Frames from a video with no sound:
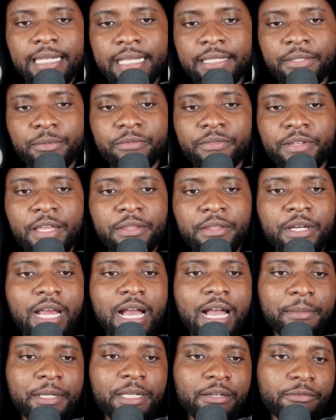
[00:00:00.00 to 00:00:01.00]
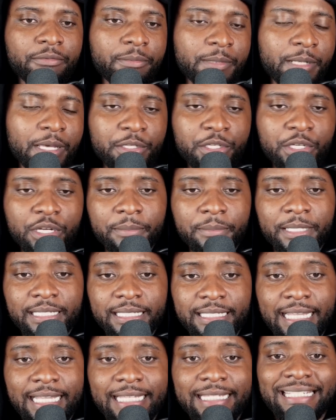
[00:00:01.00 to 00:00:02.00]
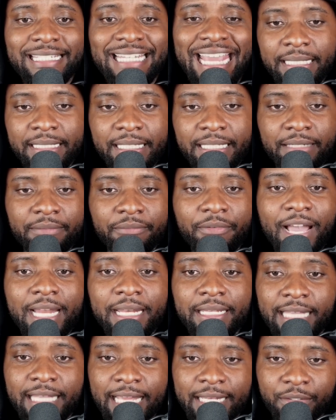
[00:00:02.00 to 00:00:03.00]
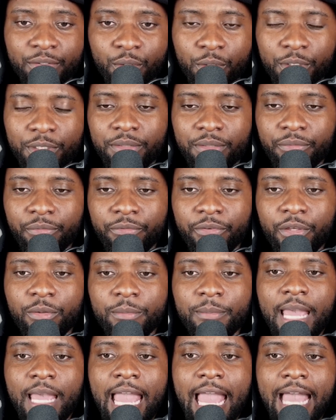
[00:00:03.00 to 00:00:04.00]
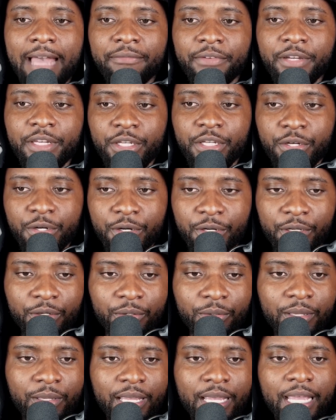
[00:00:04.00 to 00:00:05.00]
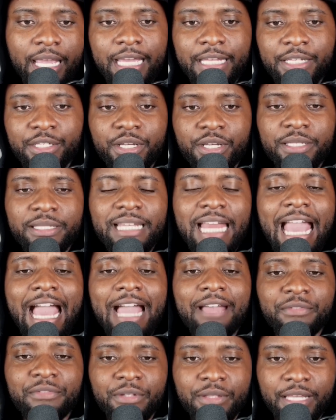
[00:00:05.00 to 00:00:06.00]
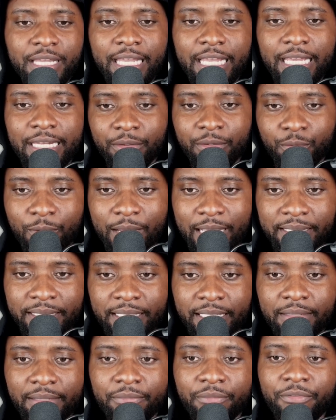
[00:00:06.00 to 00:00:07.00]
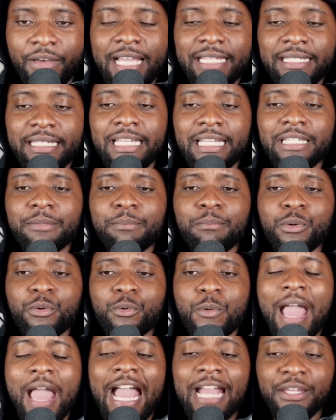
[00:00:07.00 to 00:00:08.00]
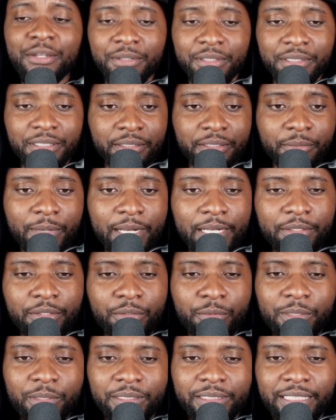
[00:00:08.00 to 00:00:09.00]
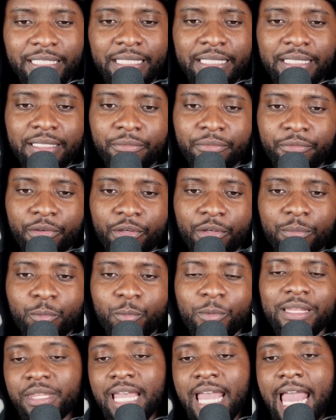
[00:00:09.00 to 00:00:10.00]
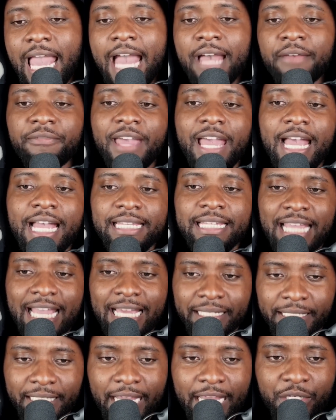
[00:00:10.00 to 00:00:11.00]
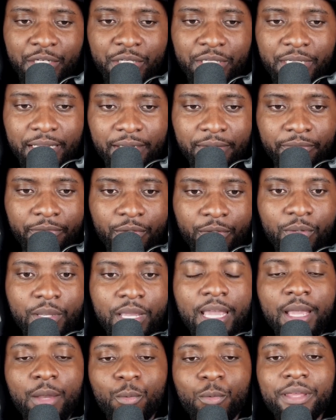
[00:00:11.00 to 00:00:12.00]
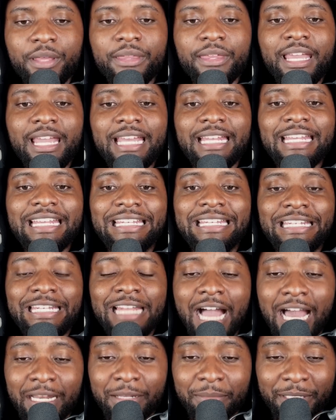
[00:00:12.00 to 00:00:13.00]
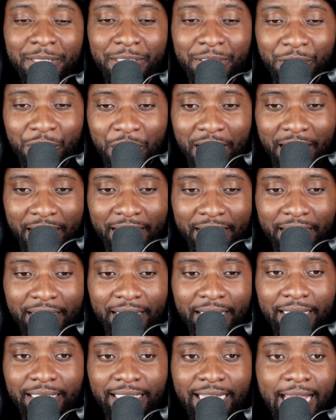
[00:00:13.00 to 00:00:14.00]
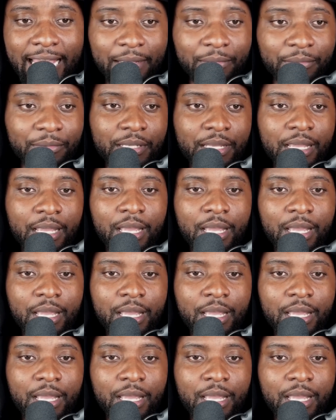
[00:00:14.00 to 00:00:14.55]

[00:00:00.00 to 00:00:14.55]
Next, we have another comment here from another gentleman that says Tate's invited that dork to film half a year ago. And just after they get arrested, Vice is miraculously ready to release the film with the half allegation interview with an anonymous chick. Clown.